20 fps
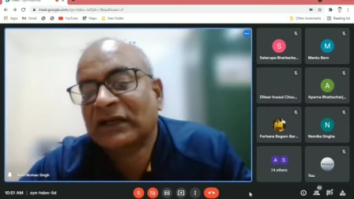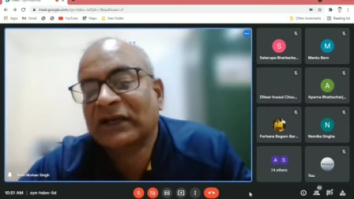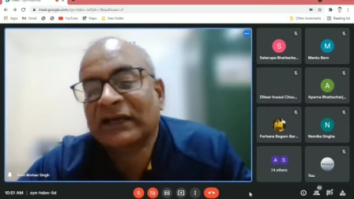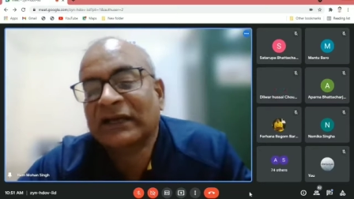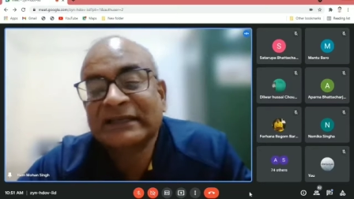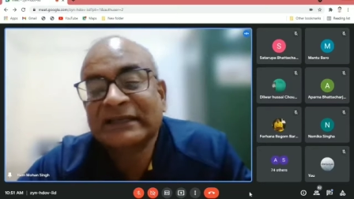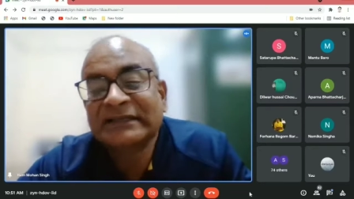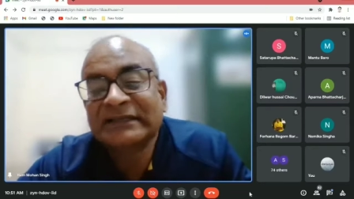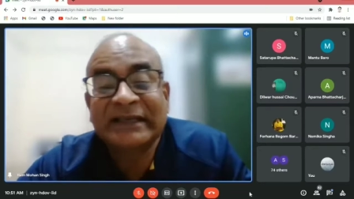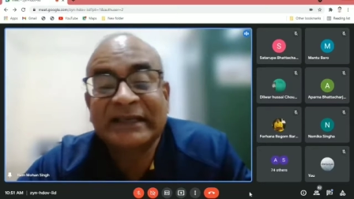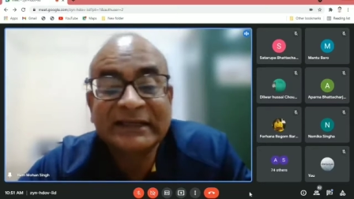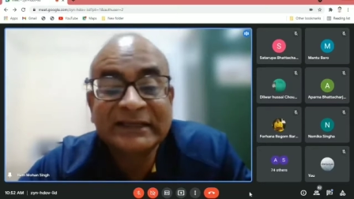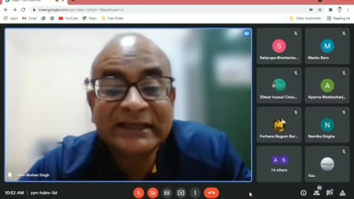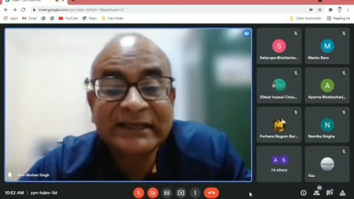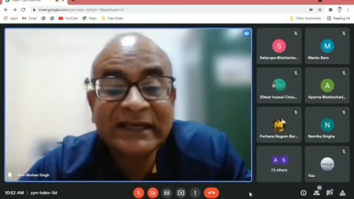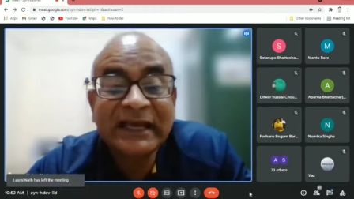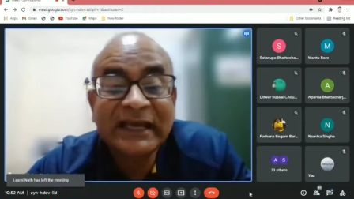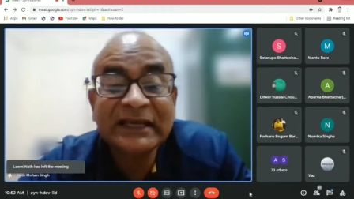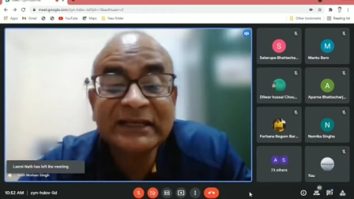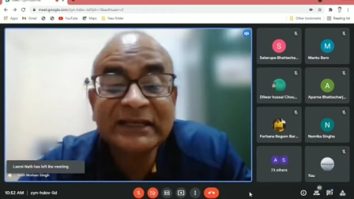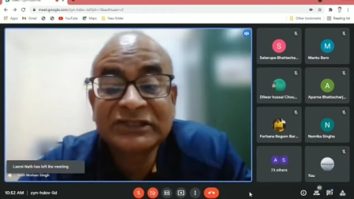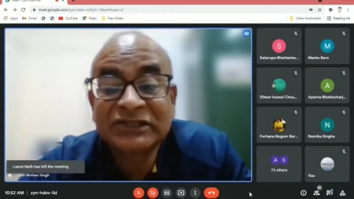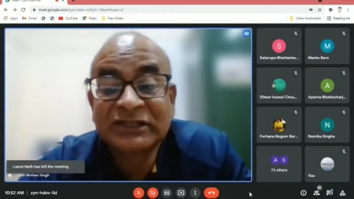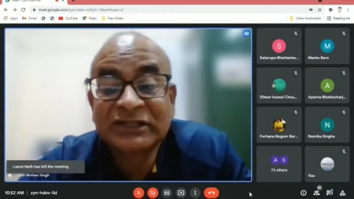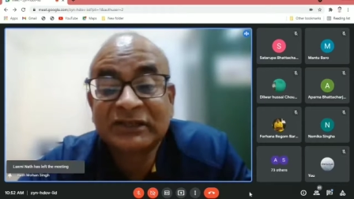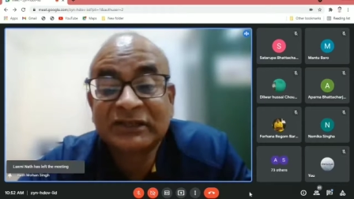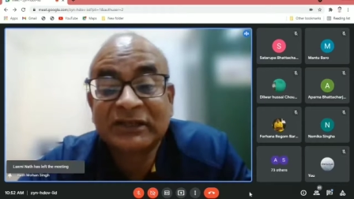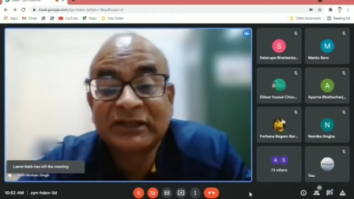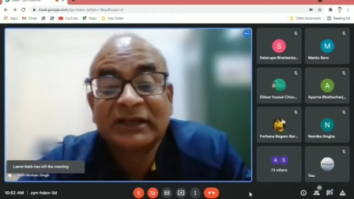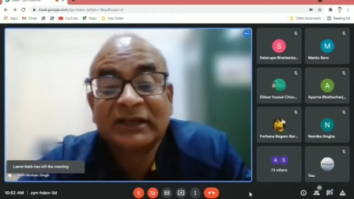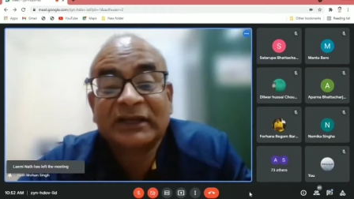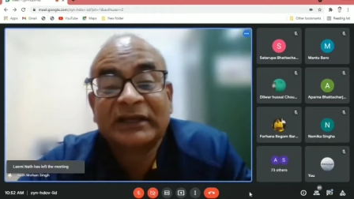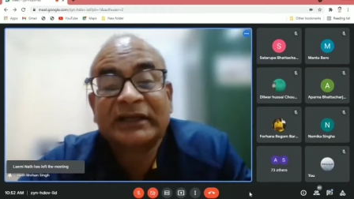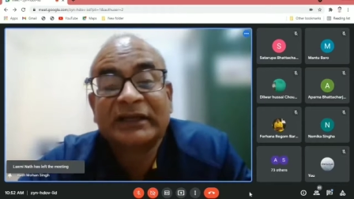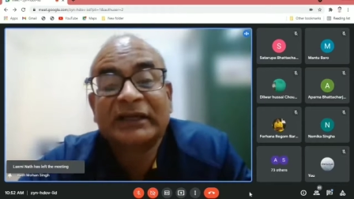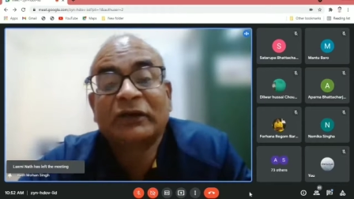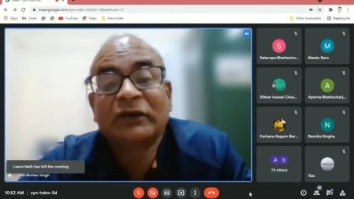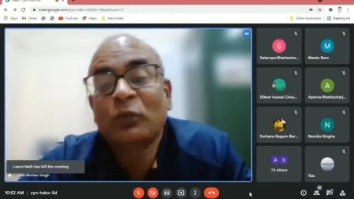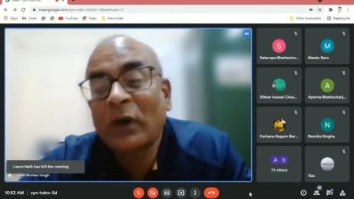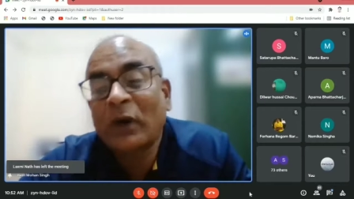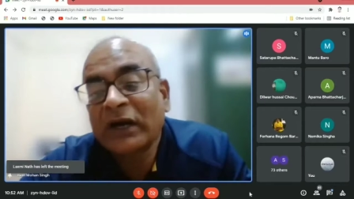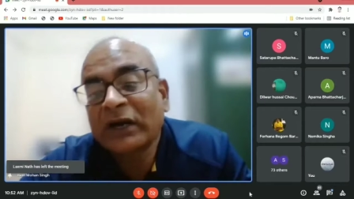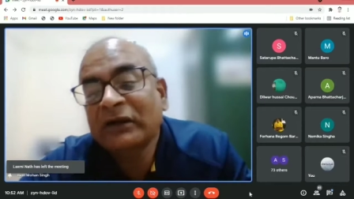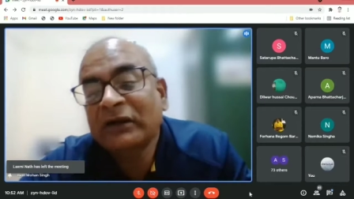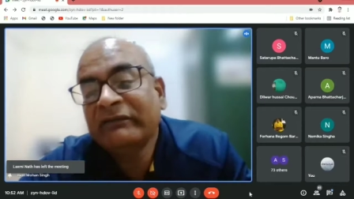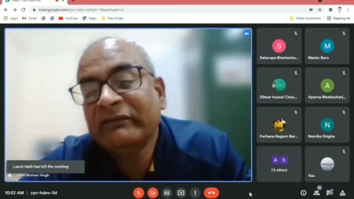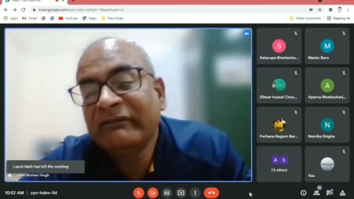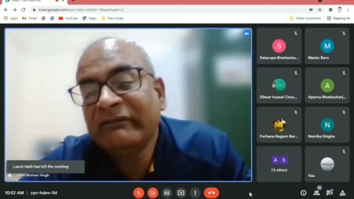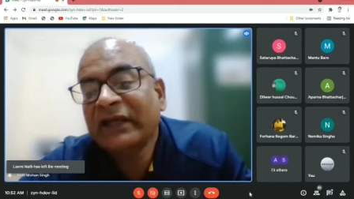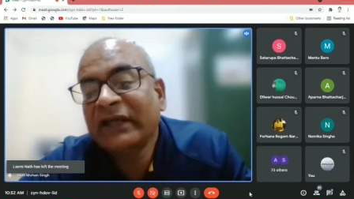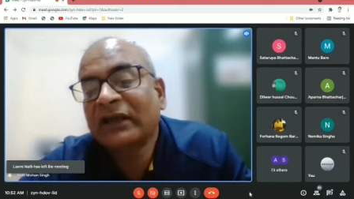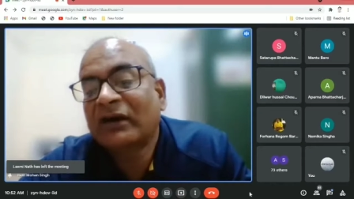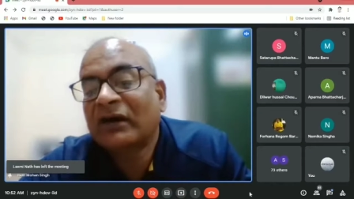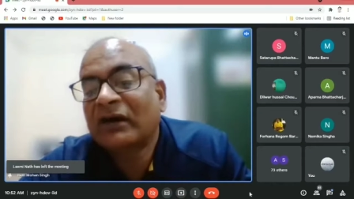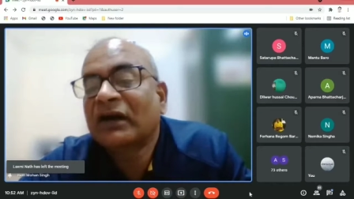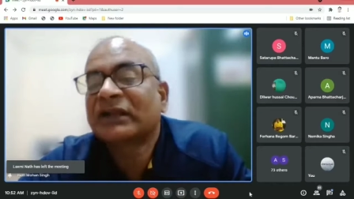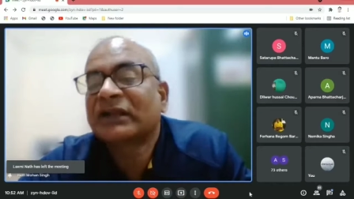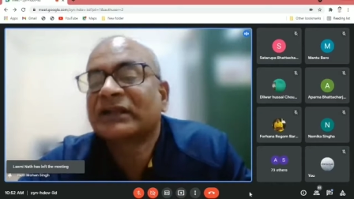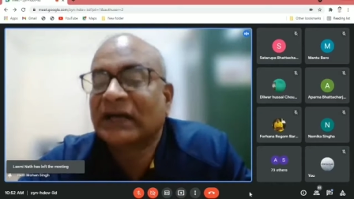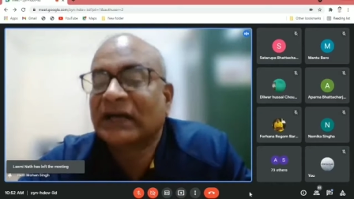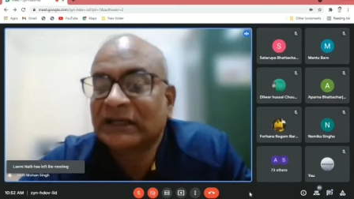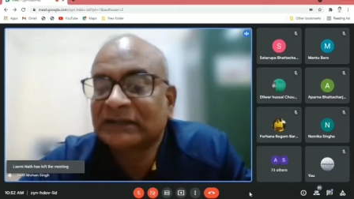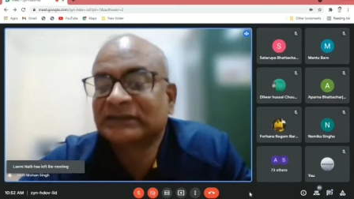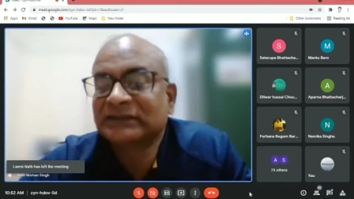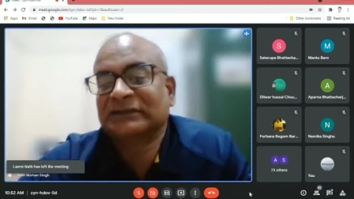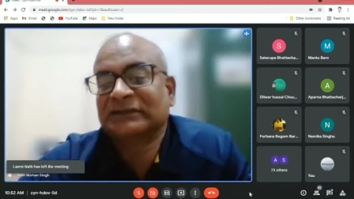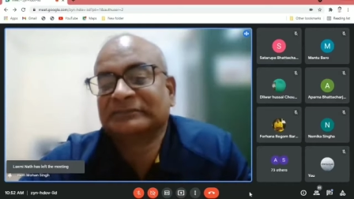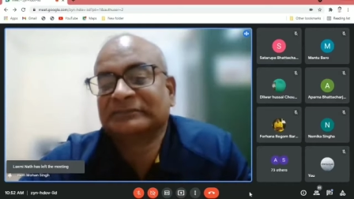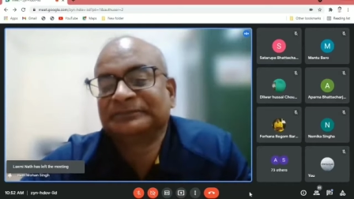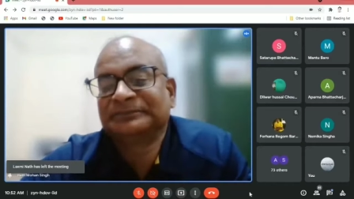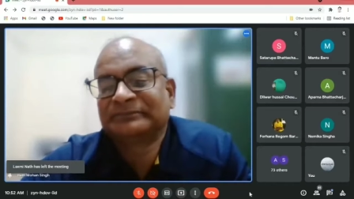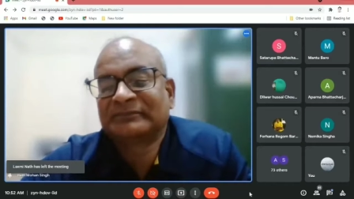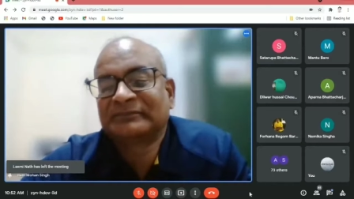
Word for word: is engaged in one way or the other